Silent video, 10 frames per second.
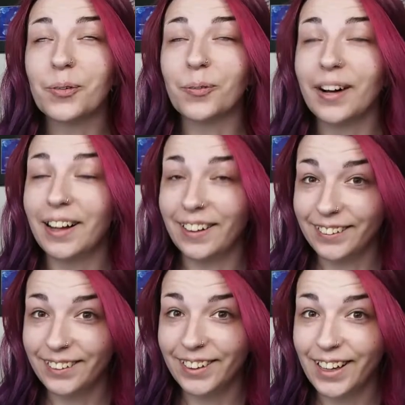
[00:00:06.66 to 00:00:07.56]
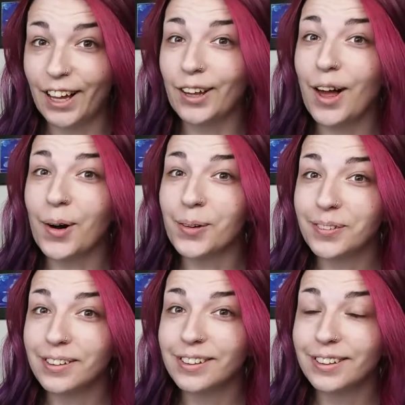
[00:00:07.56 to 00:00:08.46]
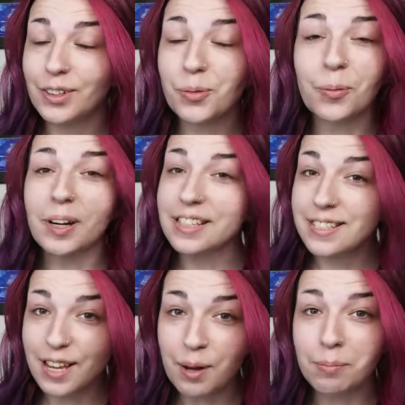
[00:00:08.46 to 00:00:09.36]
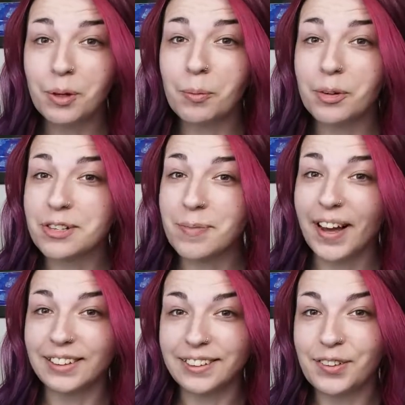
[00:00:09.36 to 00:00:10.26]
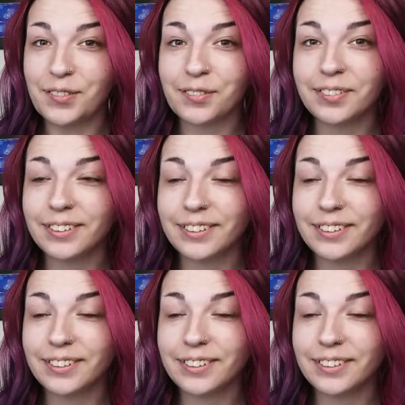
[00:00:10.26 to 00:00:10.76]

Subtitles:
Well, hello. What's up, new perspective?